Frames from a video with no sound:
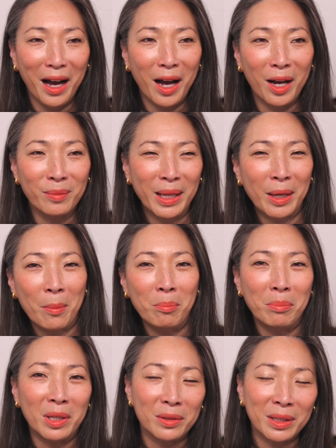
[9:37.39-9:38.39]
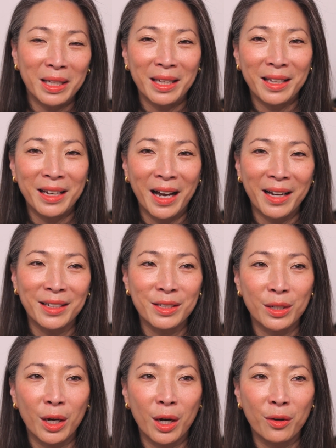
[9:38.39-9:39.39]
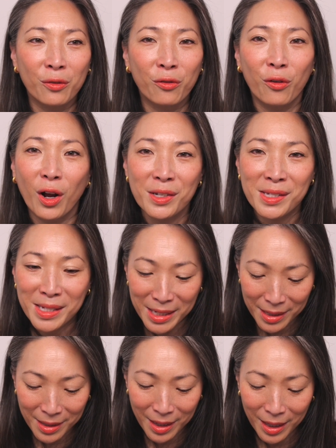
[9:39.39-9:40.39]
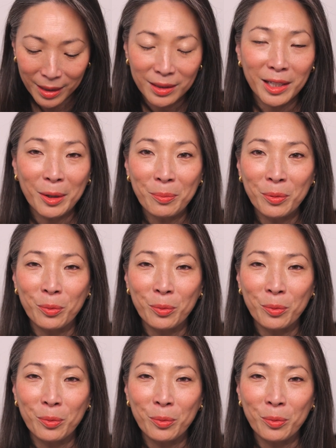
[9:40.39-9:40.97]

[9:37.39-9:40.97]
uh, like milky kind of frosty lip,